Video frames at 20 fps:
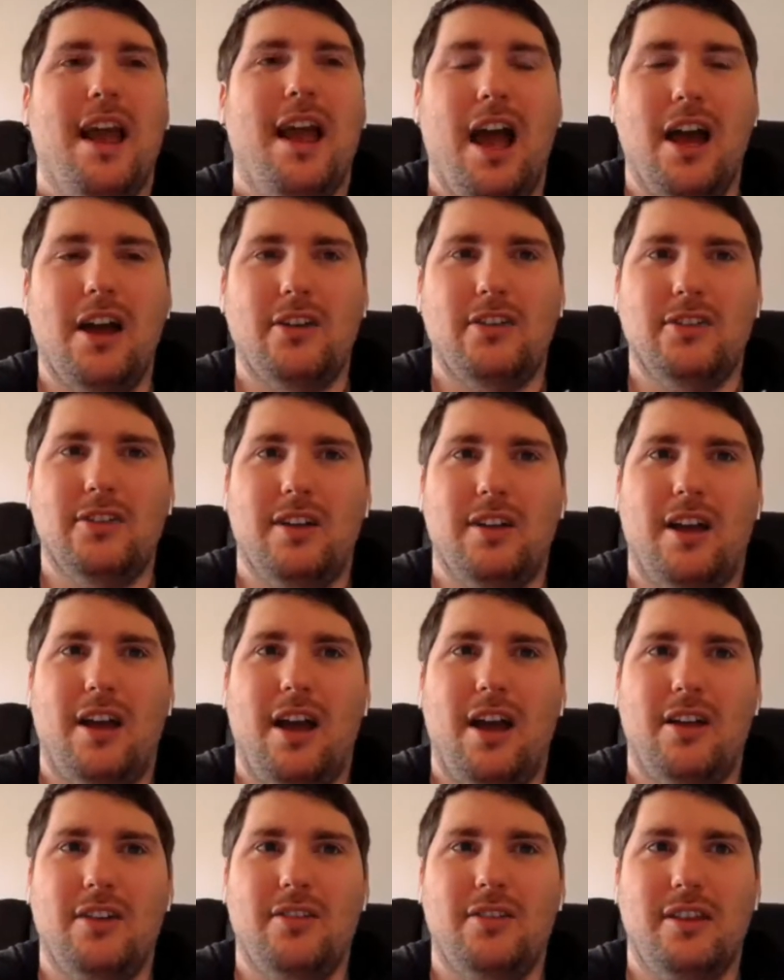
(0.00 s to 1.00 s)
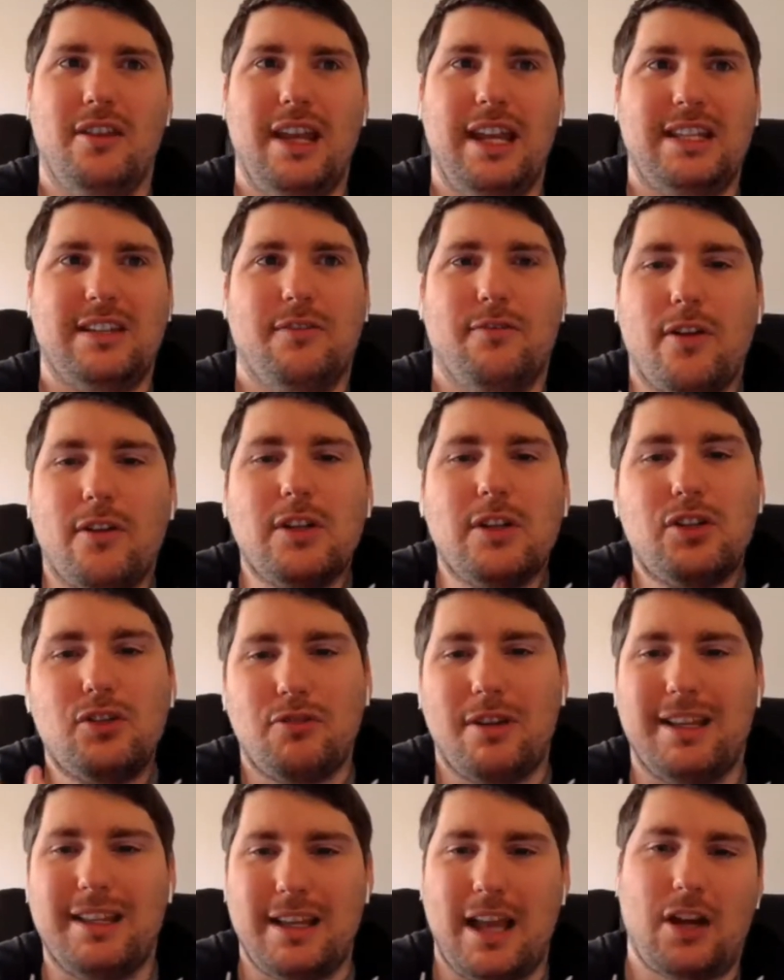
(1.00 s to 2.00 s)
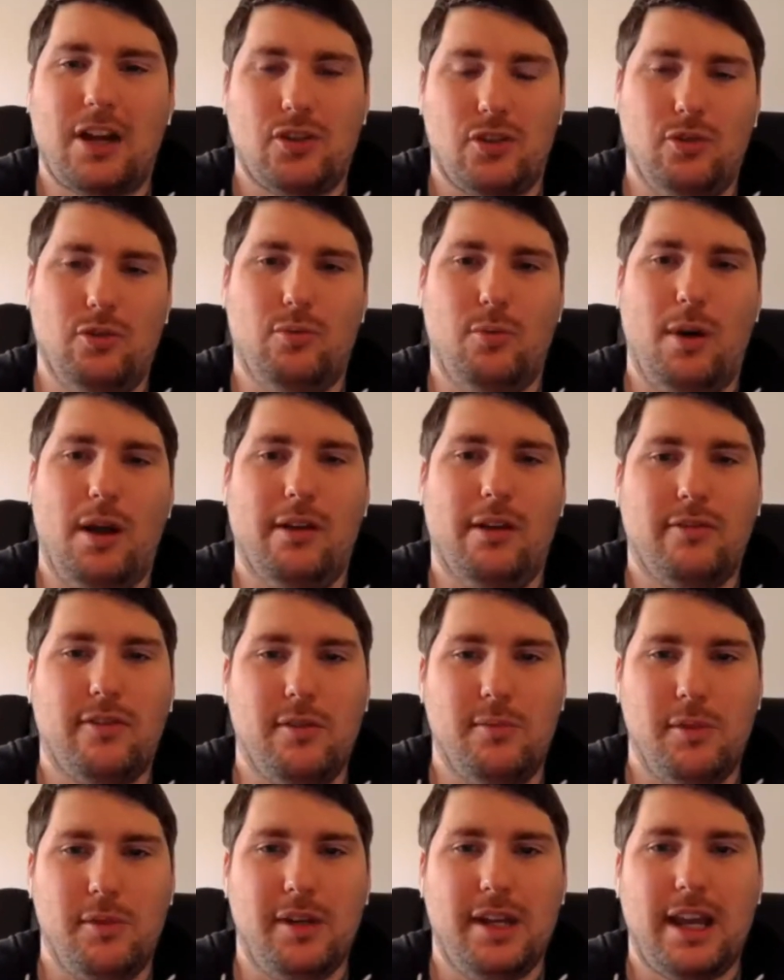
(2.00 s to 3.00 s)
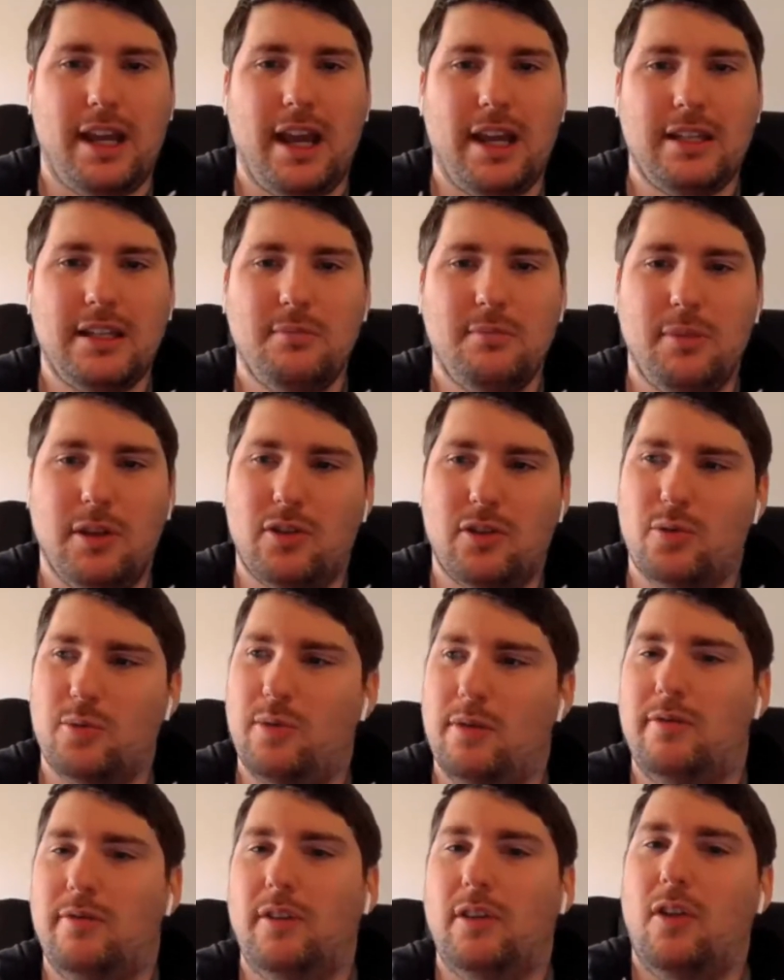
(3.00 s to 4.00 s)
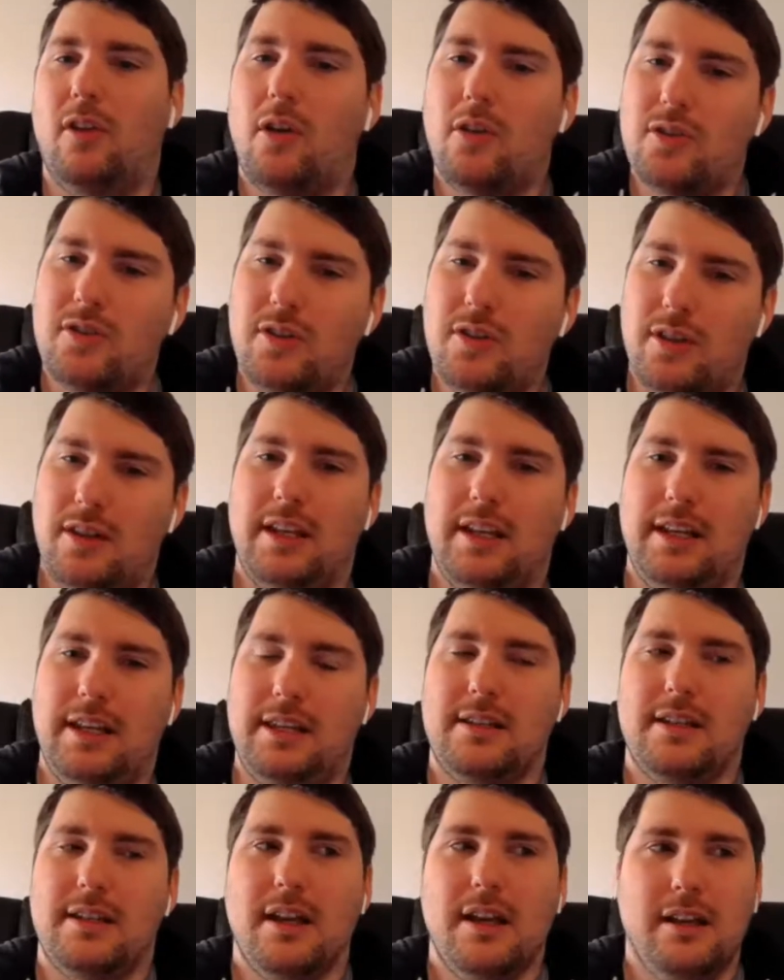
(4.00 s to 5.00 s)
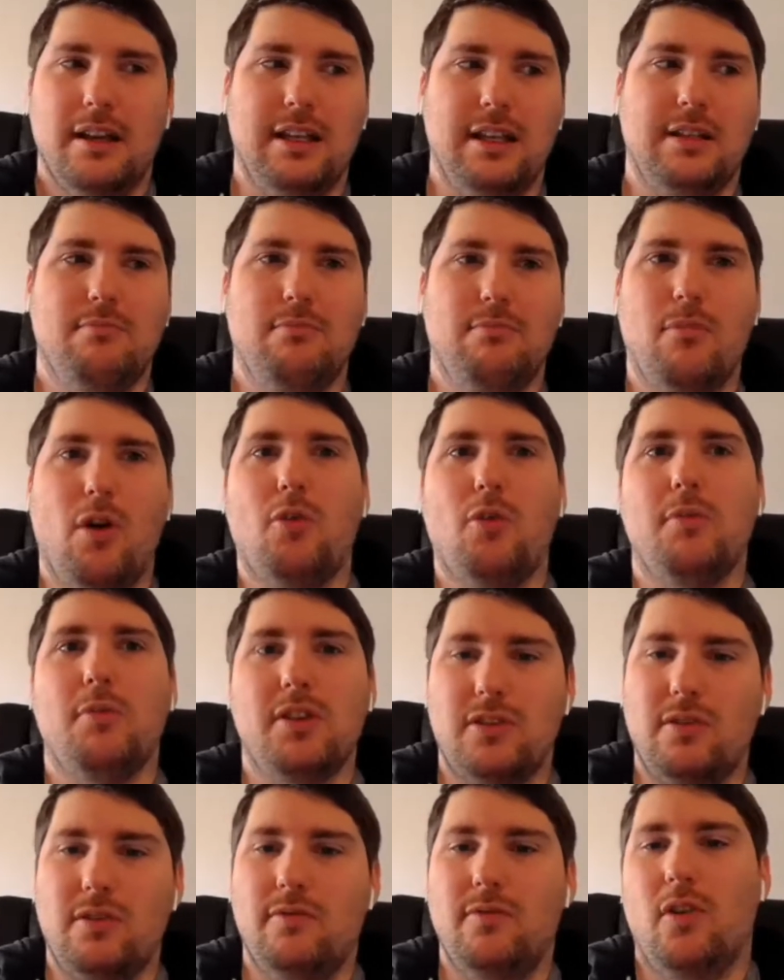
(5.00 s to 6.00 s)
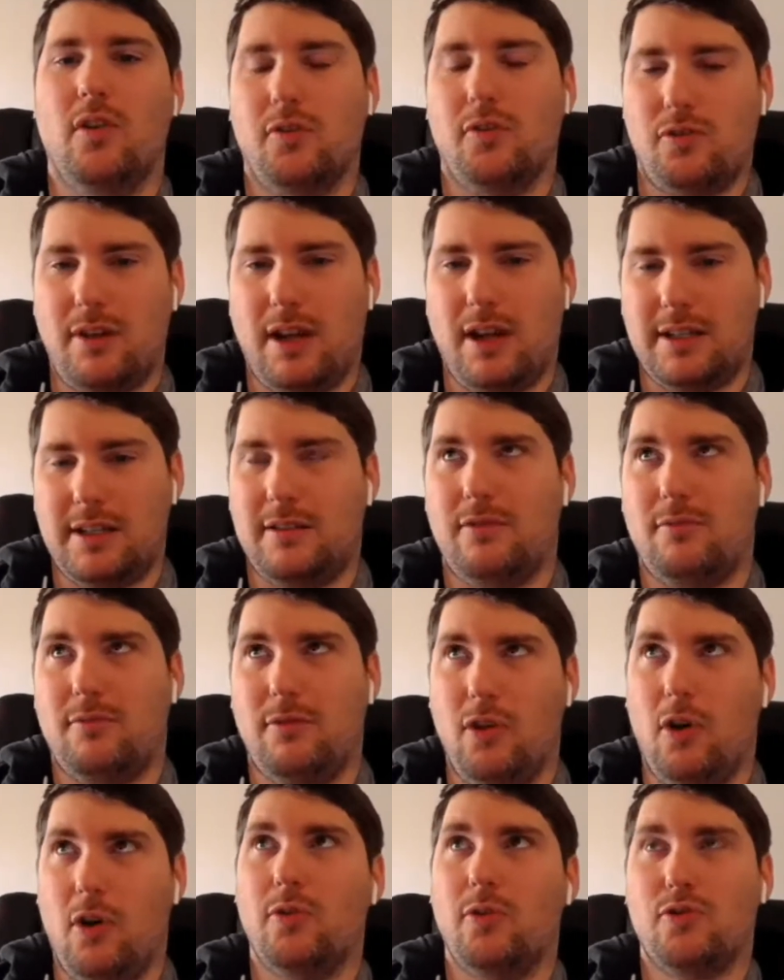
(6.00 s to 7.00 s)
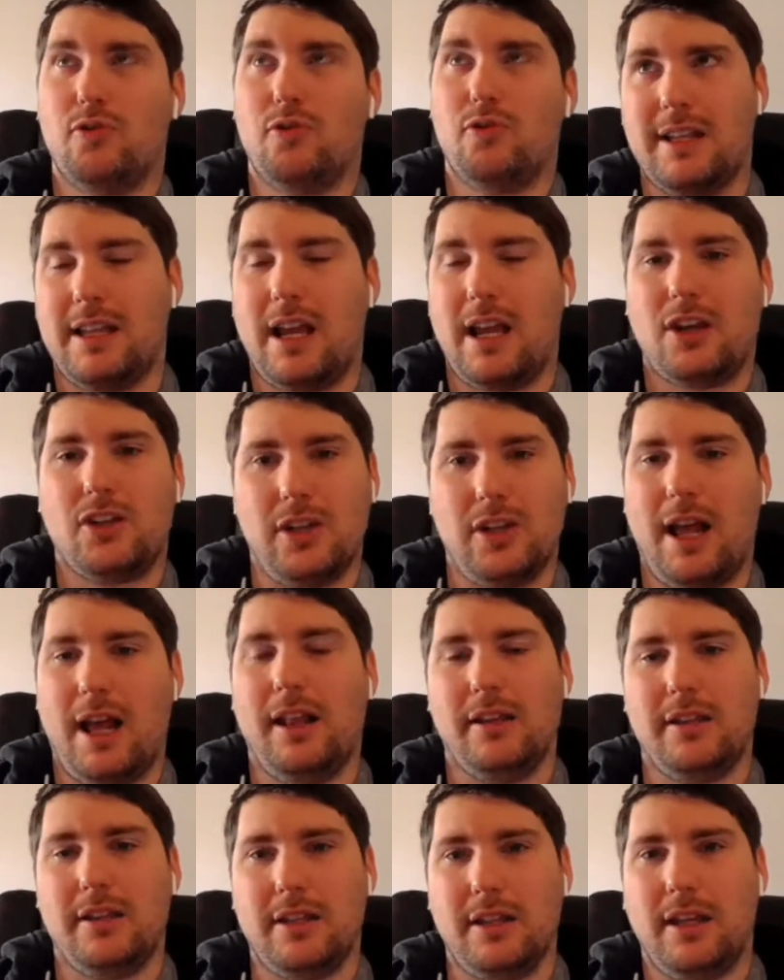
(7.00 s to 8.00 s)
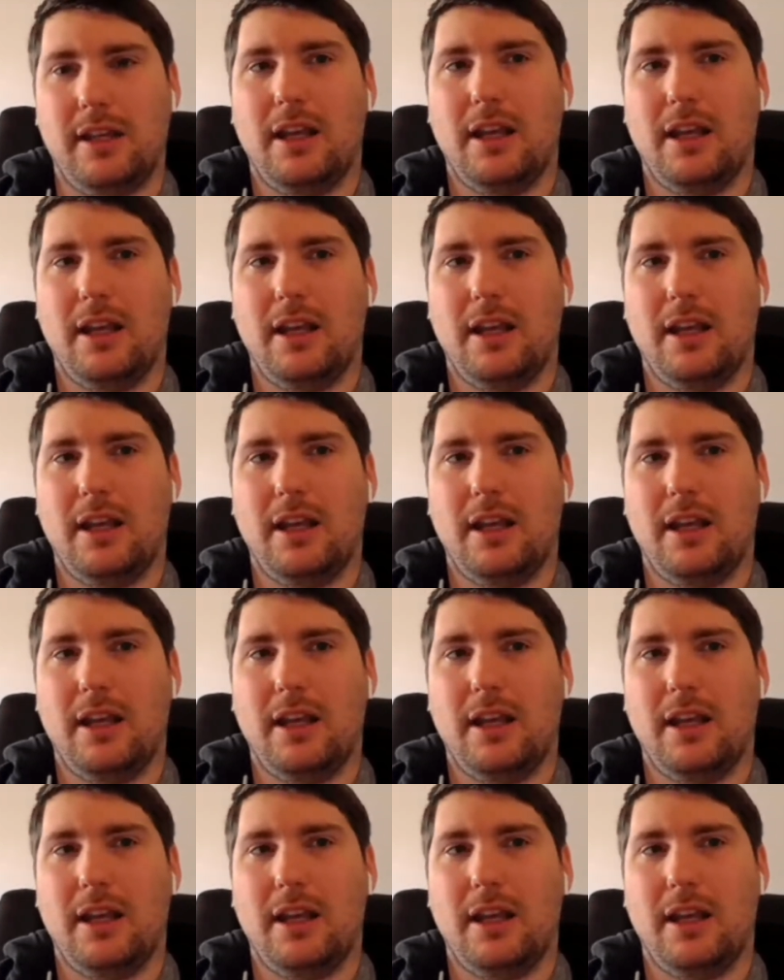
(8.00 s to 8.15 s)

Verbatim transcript: and and it's a very transactional way of communicating because we've lost these these moments of non non transactionality.